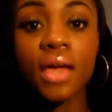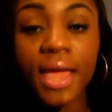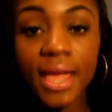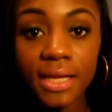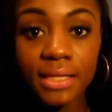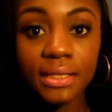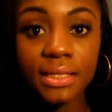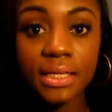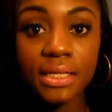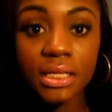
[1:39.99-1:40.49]

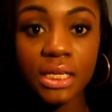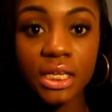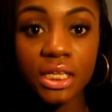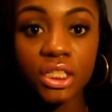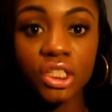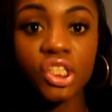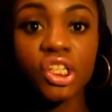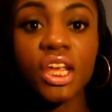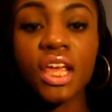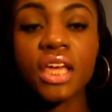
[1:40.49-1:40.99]

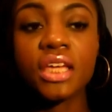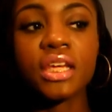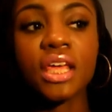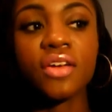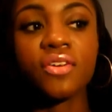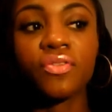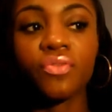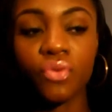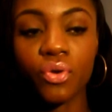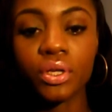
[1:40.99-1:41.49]
18-inch and
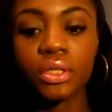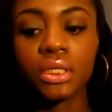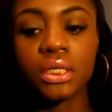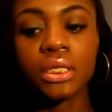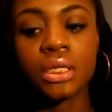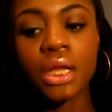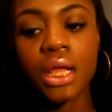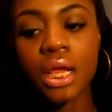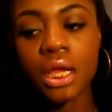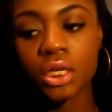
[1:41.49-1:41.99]
a
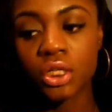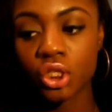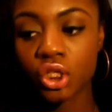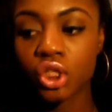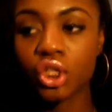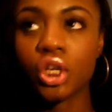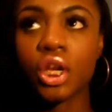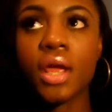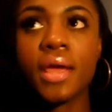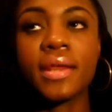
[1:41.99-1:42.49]
14-inch,